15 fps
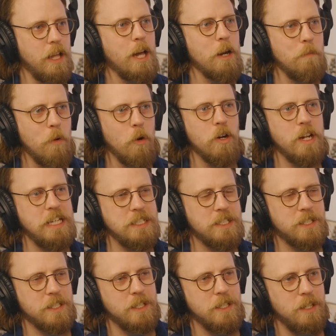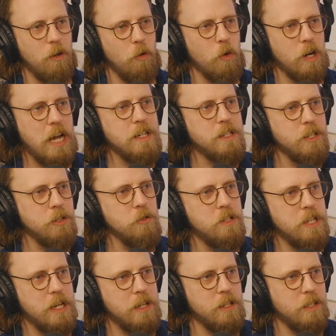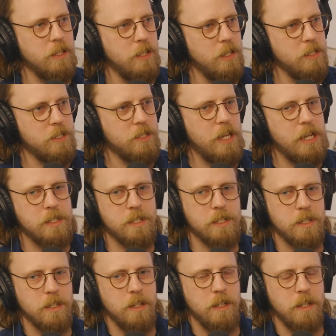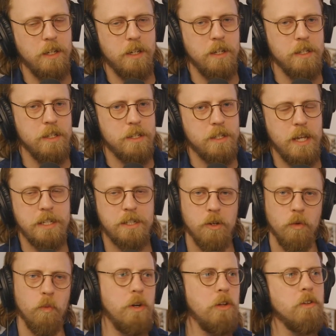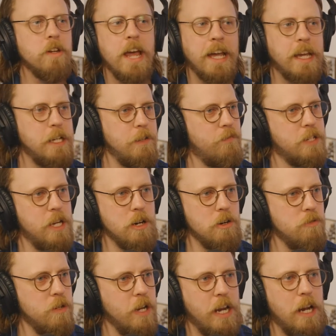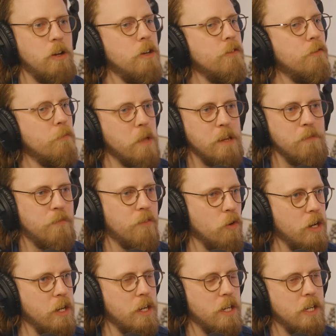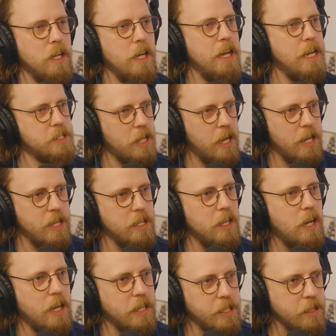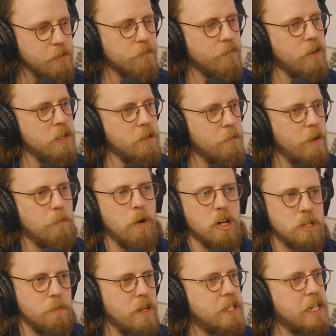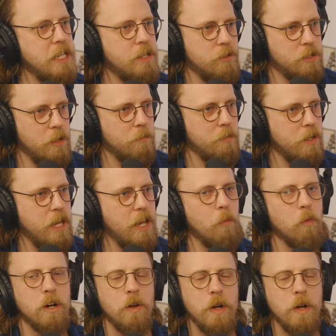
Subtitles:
lot of mornings, what I do that sets a real negative tone, and I don't even mean for it, is I get in front of them, I'm brushing my teeth or something, and what